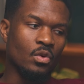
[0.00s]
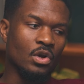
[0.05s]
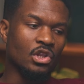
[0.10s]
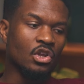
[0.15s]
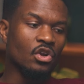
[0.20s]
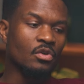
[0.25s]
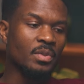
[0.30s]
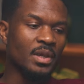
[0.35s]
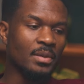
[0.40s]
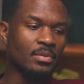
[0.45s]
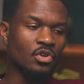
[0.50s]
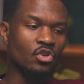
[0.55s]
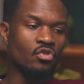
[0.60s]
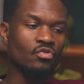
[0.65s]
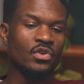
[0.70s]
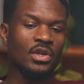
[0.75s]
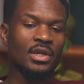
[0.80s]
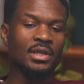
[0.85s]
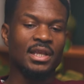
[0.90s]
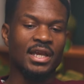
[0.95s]
what a lot of people don't
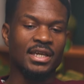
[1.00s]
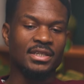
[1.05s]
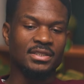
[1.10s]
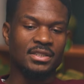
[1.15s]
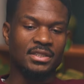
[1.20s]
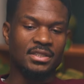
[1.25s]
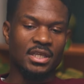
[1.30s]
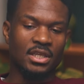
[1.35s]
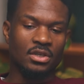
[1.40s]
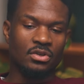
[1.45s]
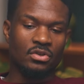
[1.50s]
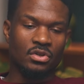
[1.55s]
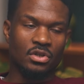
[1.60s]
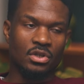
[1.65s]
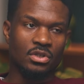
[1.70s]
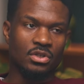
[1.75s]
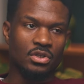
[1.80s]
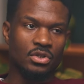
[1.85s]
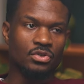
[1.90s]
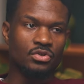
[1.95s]
realize is that you
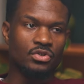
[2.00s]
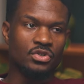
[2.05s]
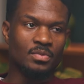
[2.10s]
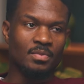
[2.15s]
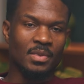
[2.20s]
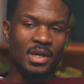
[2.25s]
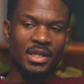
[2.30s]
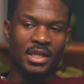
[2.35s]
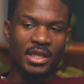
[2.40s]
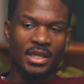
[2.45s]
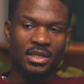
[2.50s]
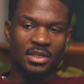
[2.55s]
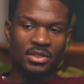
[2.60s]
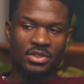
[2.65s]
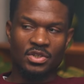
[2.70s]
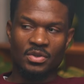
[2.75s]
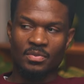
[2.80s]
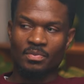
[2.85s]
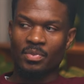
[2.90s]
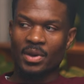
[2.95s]
can use money
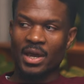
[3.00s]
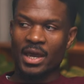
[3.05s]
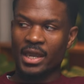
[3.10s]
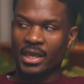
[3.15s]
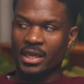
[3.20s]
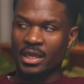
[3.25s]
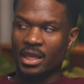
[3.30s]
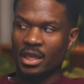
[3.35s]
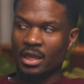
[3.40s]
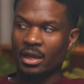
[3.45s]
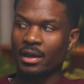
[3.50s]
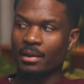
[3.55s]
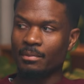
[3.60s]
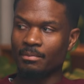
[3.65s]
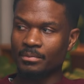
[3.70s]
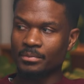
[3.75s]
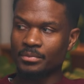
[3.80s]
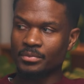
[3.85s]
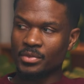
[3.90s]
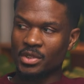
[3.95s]
to buy
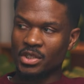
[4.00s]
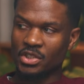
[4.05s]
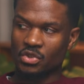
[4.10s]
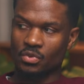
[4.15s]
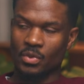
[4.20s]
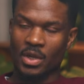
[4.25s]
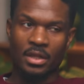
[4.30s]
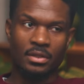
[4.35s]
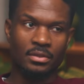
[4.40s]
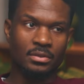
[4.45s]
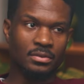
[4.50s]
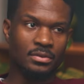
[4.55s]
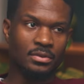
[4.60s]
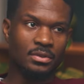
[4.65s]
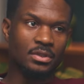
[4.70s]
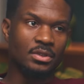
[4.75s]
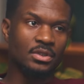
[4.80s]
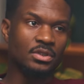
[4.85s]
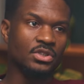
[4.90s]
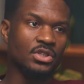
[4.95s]
income as well.
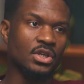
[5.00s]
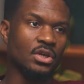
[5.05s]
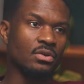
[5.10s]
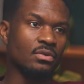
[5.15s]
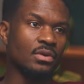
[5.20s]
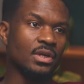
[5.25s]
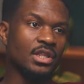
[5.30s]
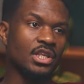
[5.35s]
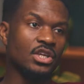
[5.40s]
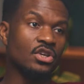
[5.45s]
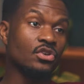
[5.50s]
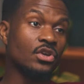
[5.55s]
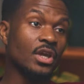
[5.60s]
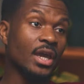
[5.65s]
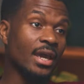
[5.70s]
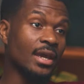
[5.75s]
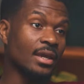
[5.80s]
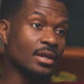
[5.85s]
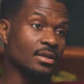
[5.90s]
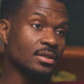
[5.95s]
So in the
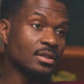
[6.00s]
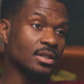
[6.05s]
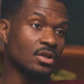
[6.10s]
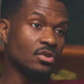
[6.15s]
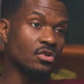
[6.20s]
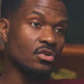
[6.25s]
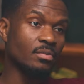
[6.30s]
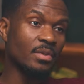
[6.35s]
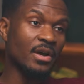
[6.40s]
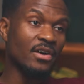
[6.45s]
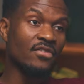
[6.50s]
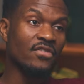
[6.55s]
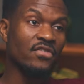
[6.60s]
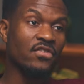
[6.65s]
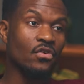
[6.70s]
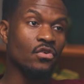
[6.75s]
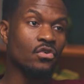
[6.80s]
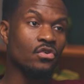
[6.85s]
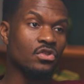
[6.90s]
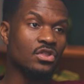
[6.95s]
UK, there are about
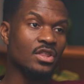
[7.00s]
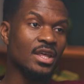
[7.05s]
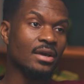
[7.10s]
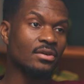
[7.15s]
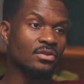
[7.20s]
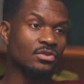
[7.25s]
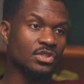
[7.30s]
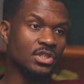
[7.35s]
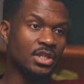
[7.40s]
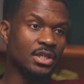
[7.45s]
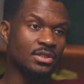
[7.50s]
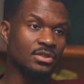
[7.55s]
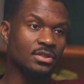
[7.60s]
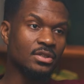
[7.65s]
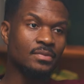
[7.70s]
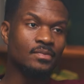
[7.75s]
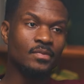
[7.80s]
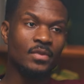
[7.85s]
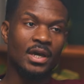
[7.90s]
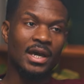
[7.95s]

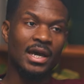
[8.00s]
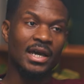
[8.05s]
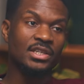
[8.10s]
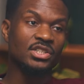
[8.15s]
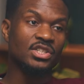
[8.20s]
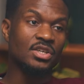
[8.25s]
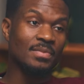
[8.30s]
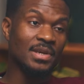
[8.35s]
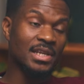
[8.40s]
4,000 ISA